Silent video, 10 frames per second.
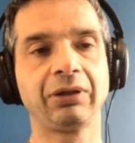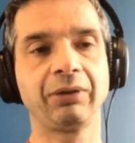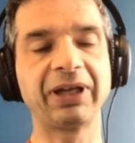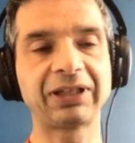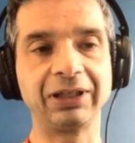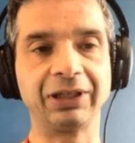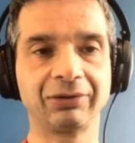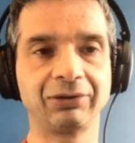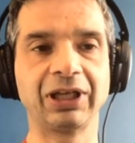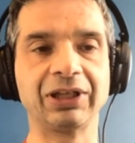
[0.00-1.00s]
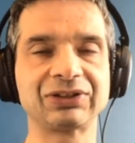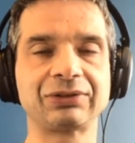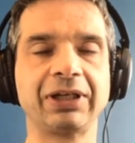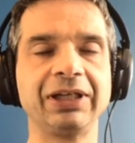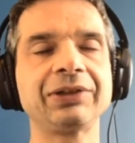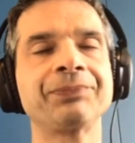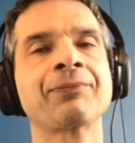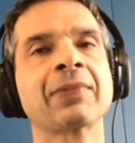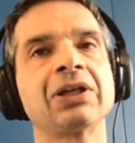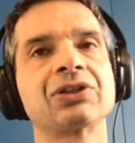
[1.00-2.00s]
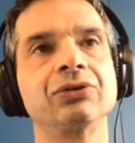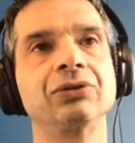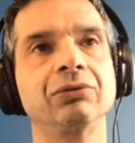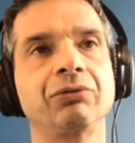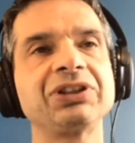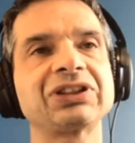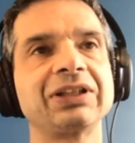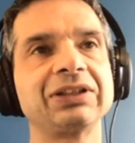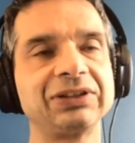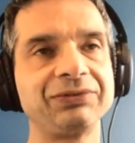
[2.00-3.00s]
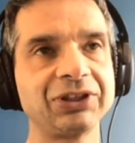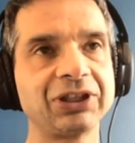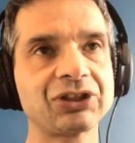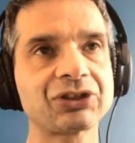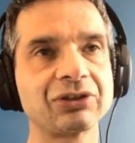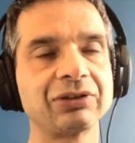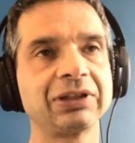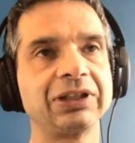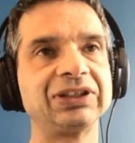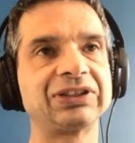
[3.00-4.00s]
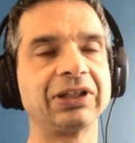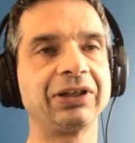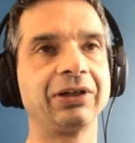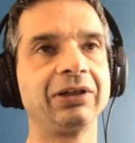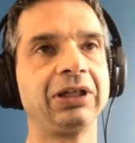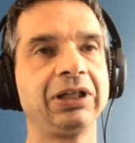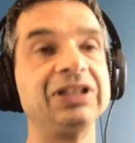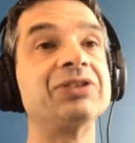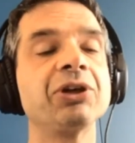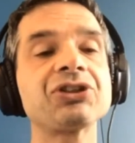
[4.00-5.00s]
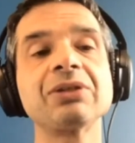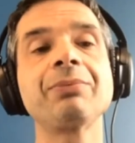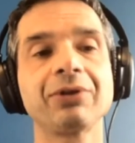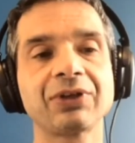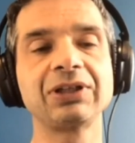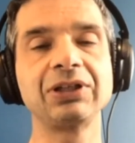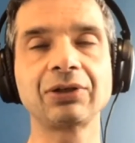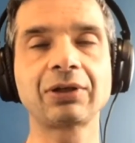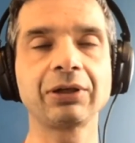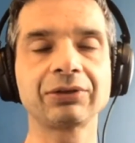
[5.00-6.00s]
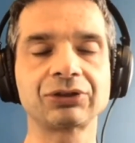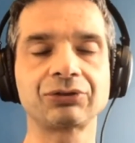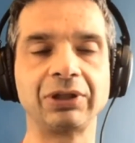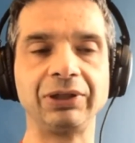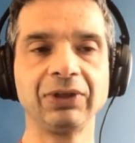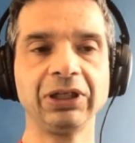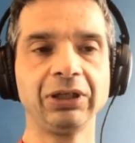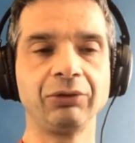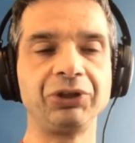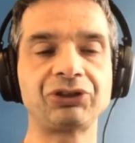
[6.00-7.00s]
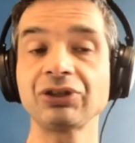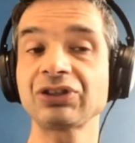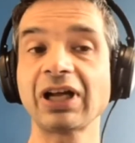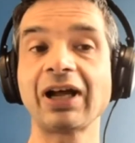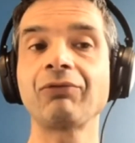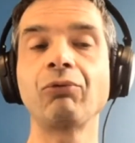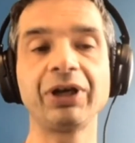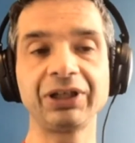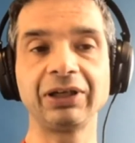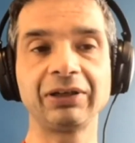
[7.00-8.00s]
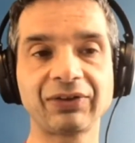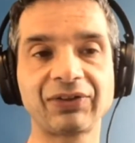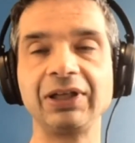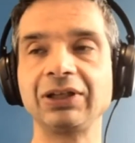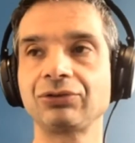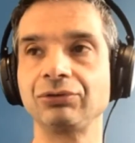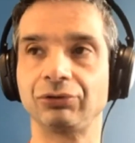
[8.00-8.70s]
battling against, right? So risk identification is much simpler than in the cloud, actually. We just have one thing to